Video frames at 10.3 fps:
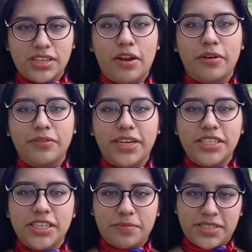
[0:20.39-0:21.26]
are
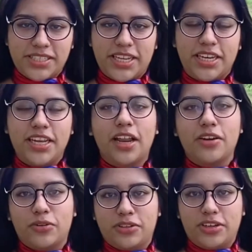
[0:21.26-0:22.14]
arranged and maintained in
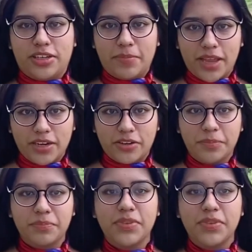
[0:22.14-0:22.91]
an orderly manner,